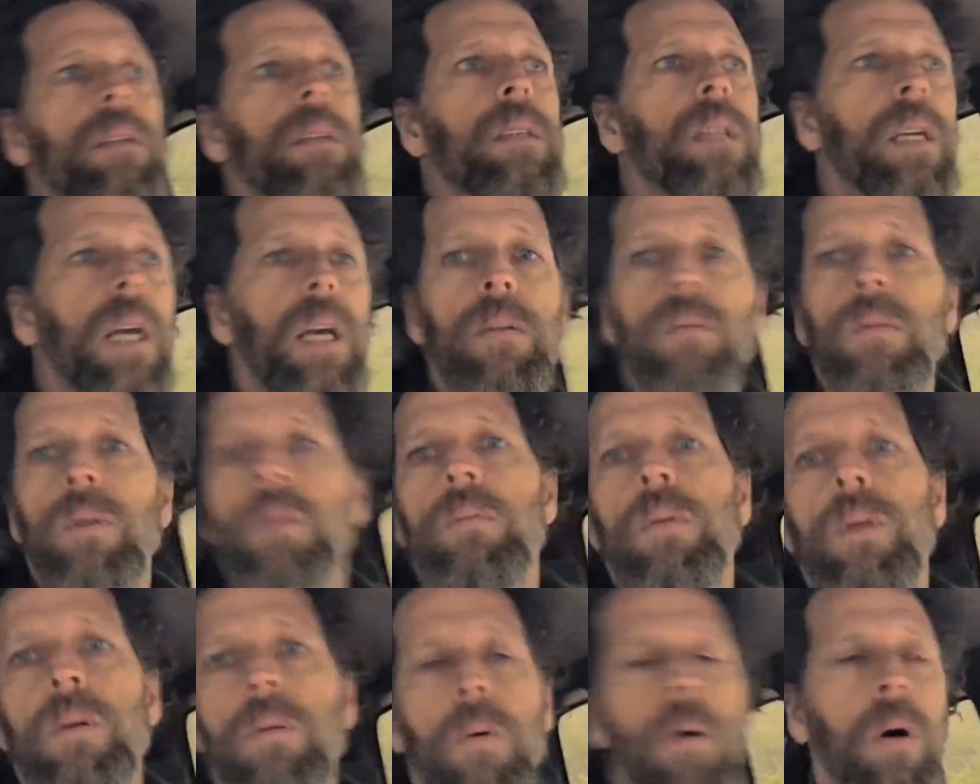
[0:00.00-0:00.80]
get
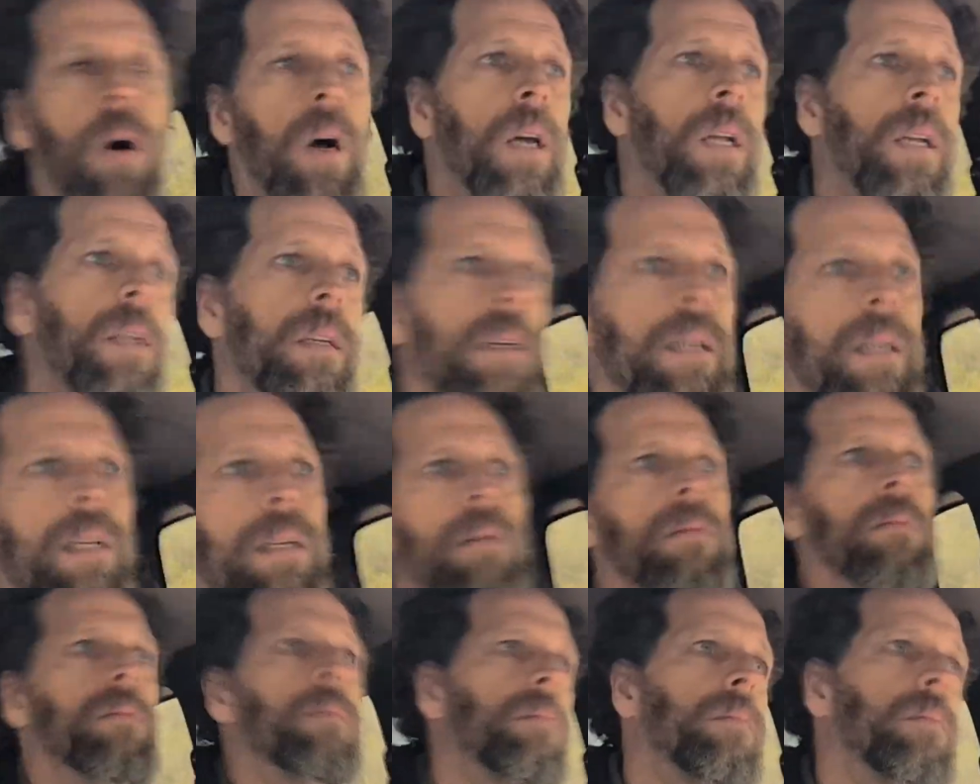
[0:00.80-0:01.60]
what we want,
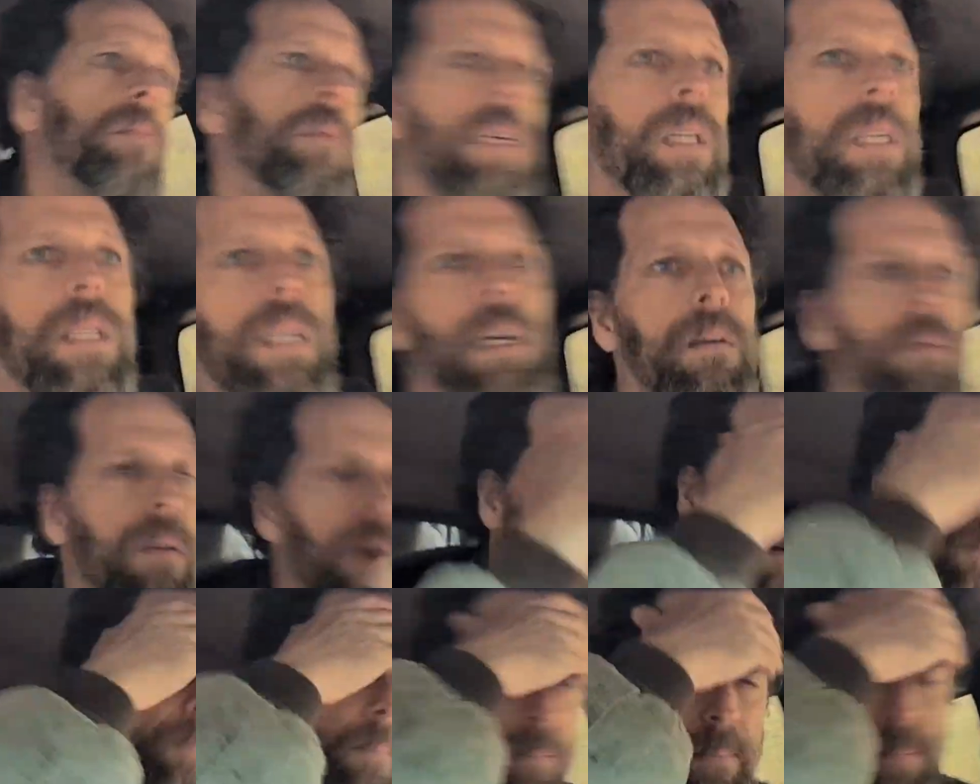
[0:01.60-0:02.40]
and we give
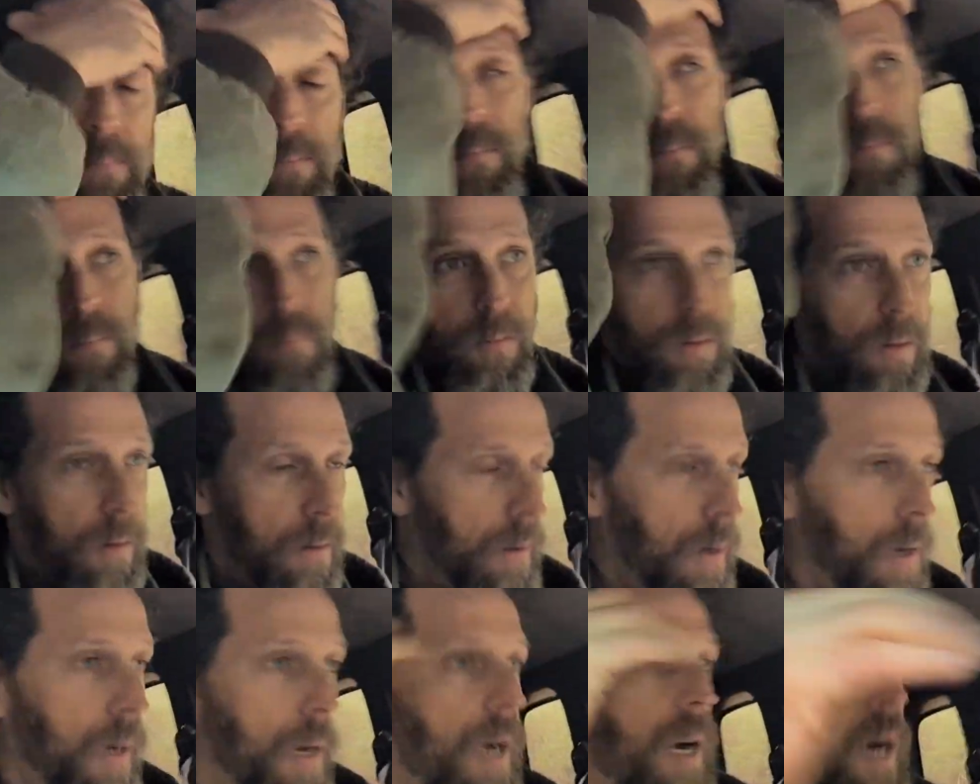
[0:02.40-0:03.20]
up,
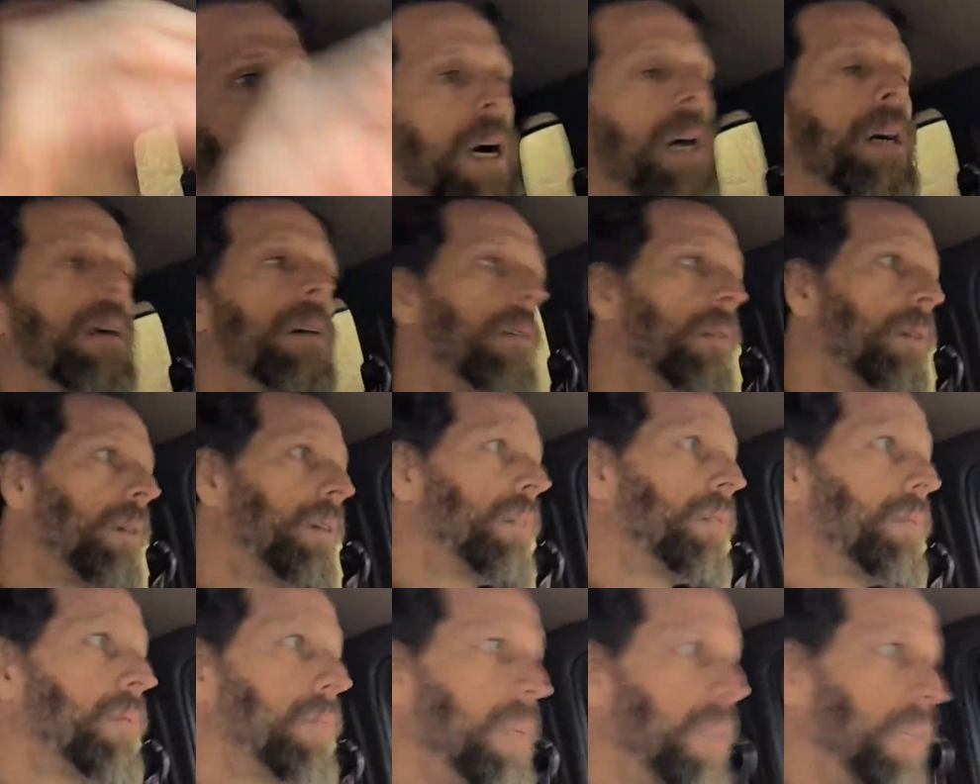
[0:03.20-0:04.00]

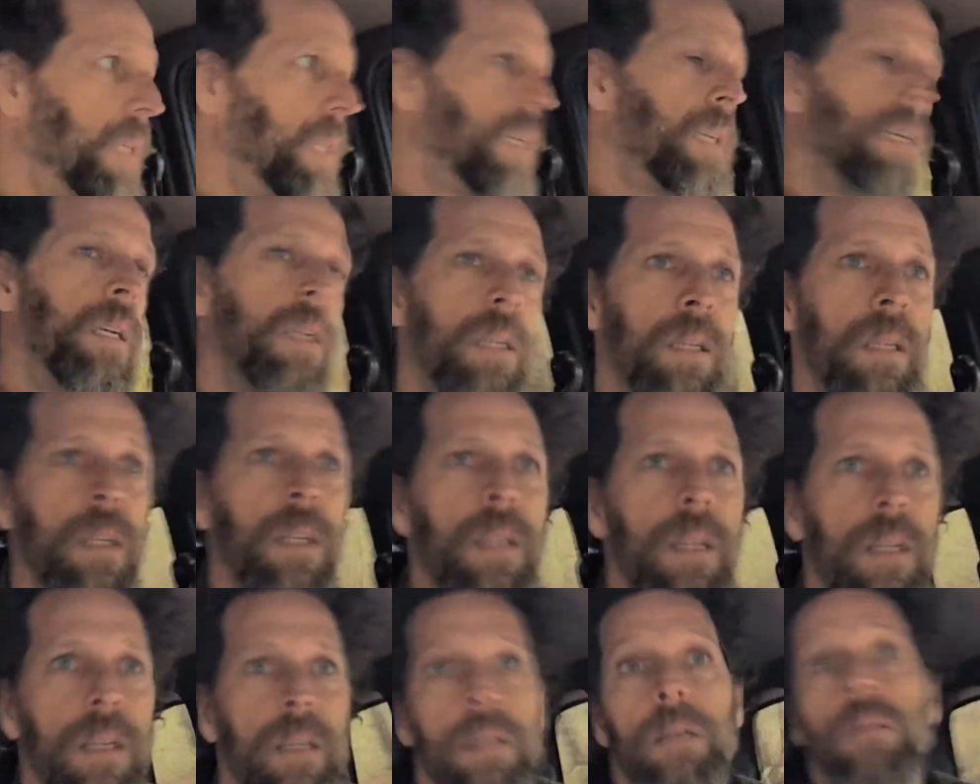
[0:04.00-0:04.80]
or we
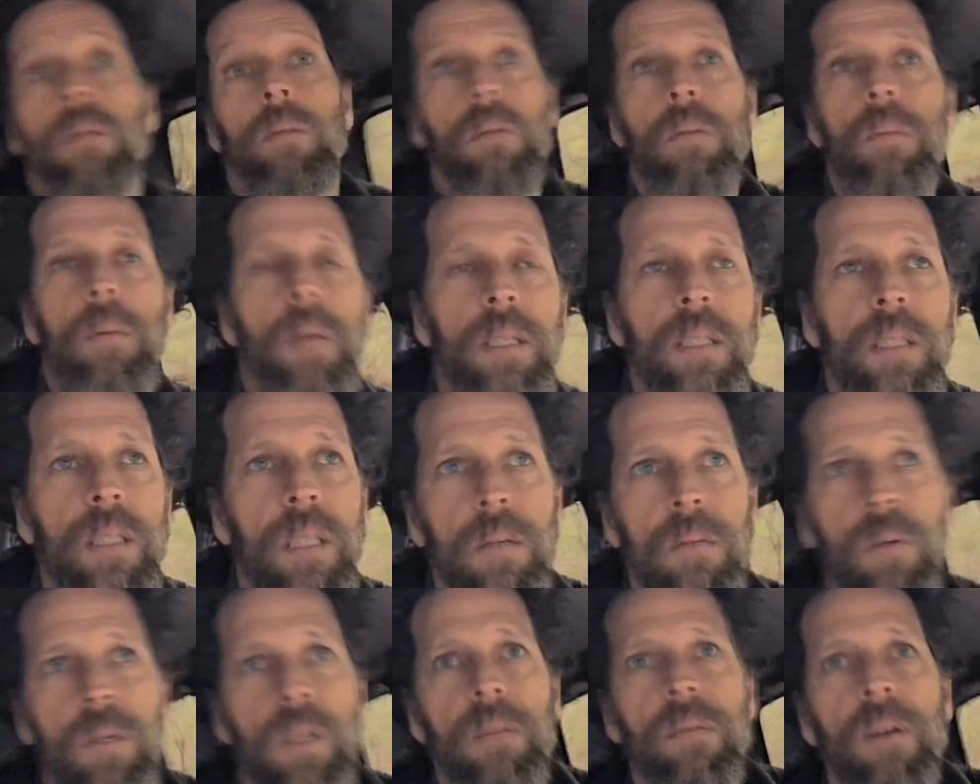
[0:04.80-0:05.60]

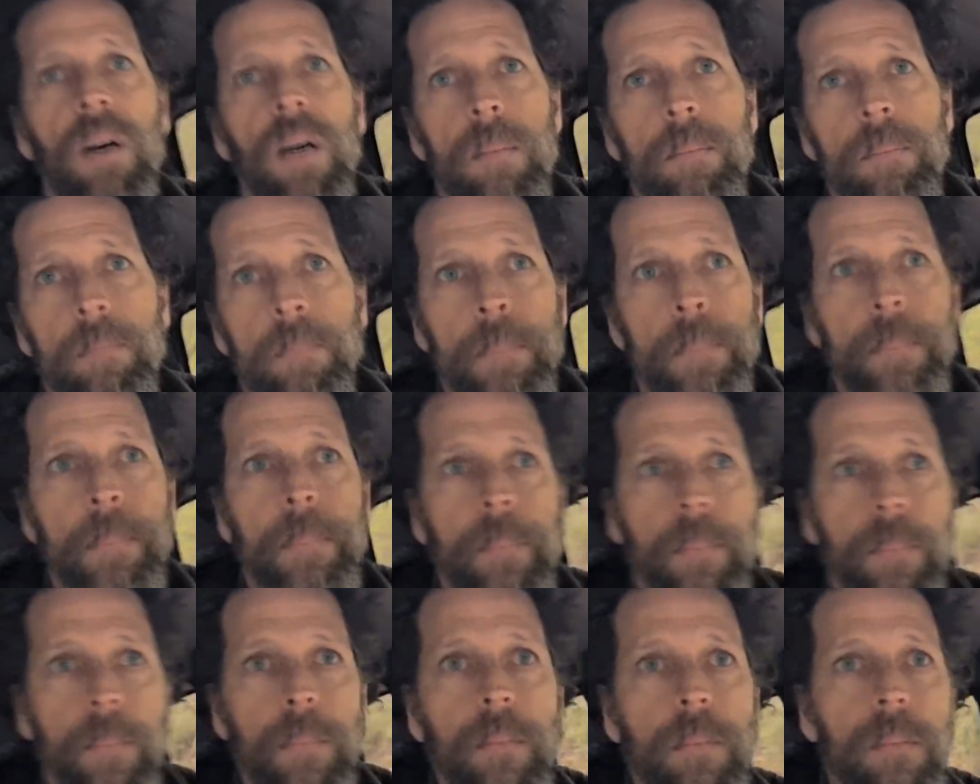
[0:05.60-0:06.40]
give up
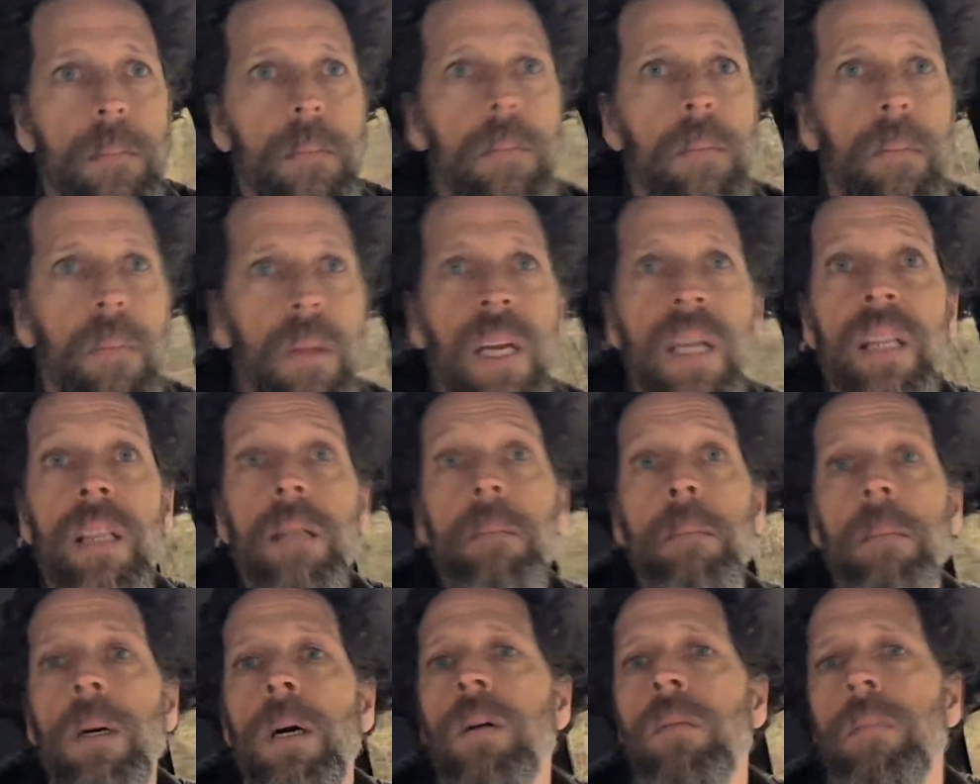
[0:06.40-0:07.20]
in
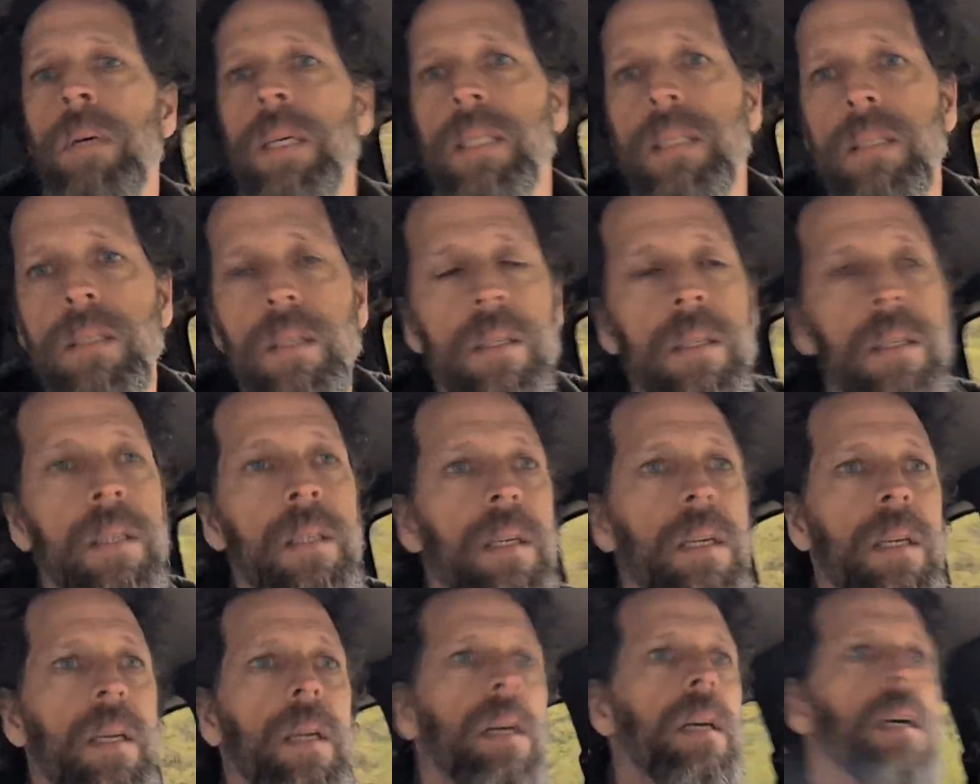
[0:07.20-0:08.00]
the moment.
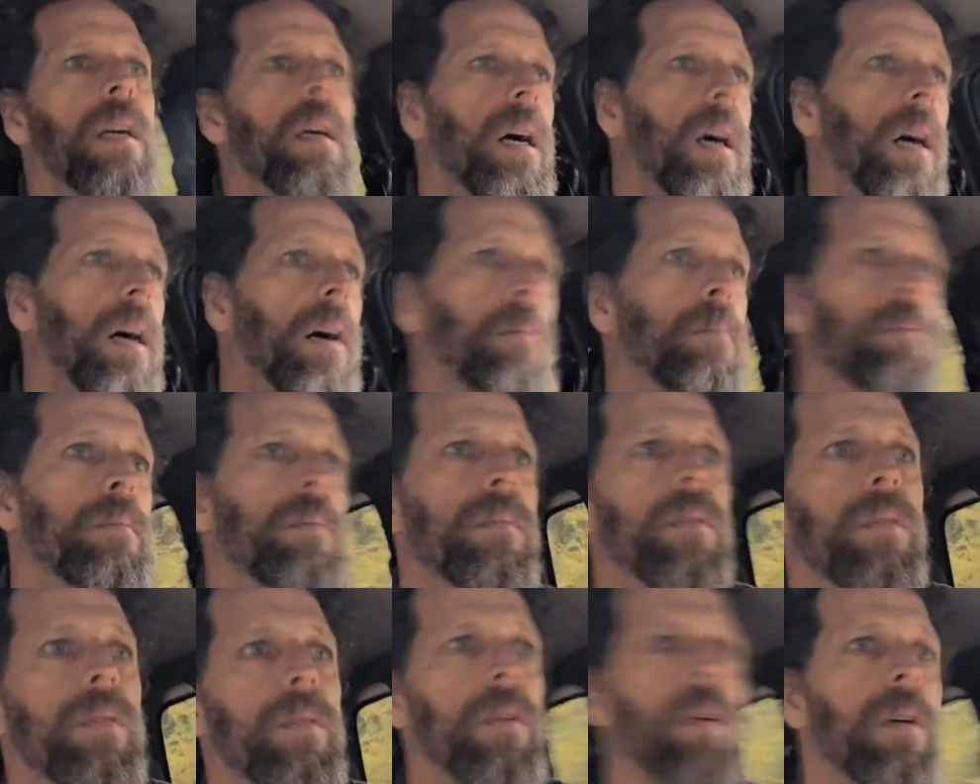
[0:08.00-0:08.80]

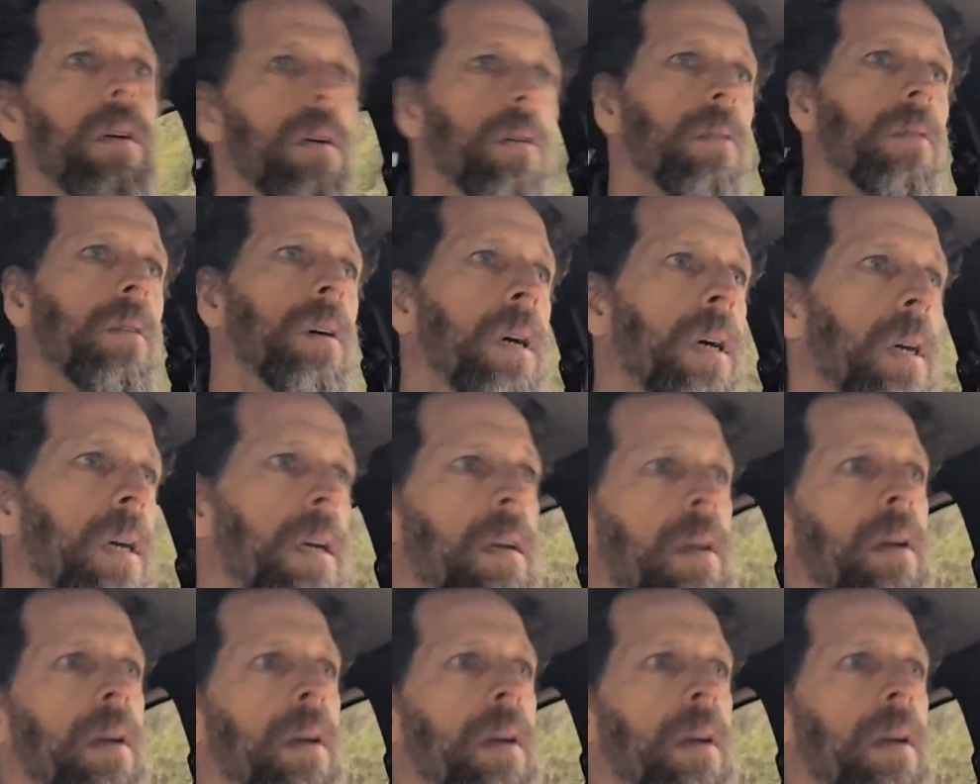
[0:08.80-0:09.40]
So